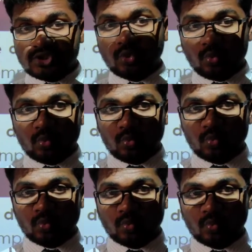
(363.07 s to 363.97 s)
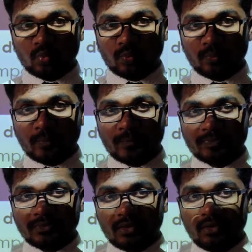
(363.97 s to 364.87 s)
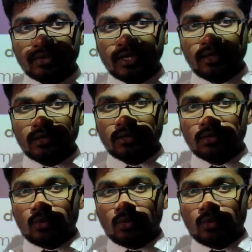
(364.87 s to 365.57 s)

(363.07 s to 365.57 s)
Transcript: two. Okay?